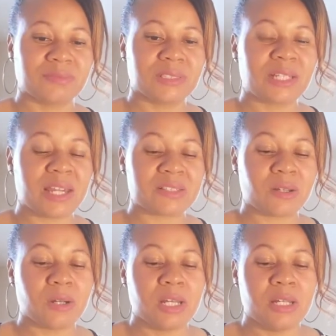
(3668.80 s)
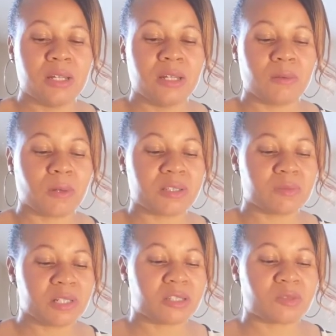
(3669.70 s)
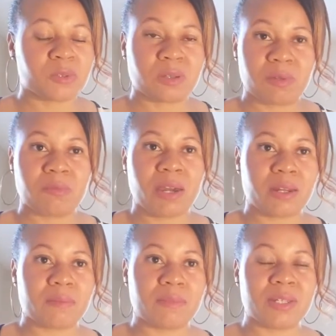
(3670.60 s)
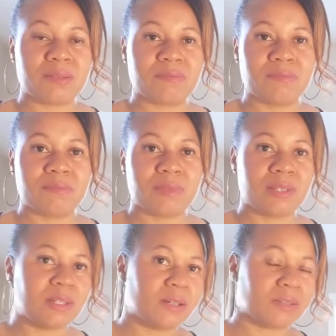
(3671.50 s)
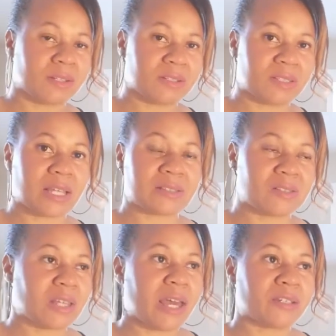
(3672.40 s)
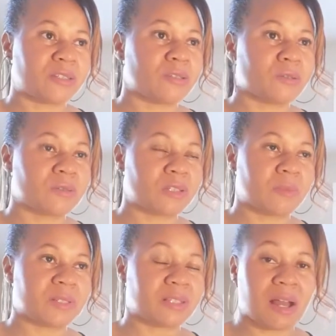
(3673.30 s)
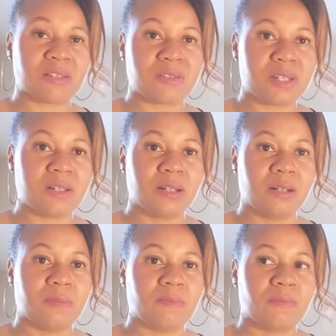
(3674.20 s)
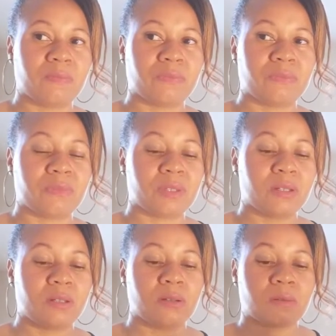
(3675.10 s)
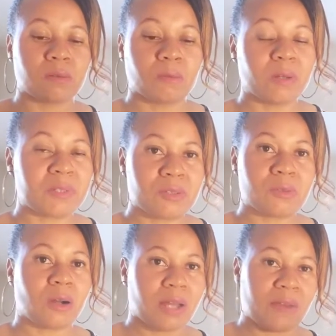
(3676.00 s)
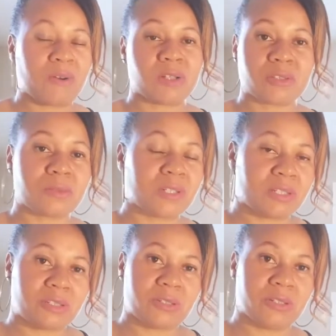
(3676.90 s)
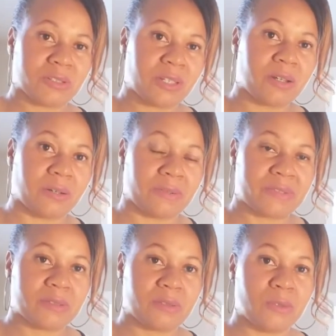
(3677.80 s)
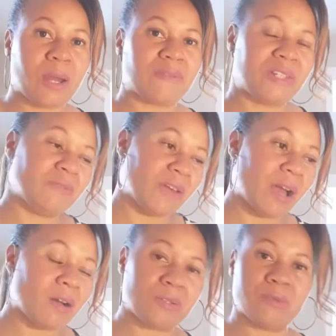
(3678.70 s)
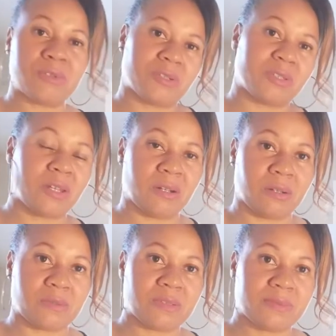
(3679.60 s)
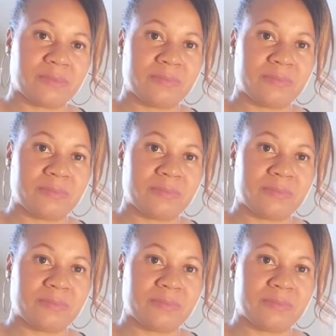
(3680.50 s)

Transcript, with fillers: okay so as much as we can be mad at men and their their sexist attitudes their misogyny women you all have also done it to yourselves you have devalued yourselves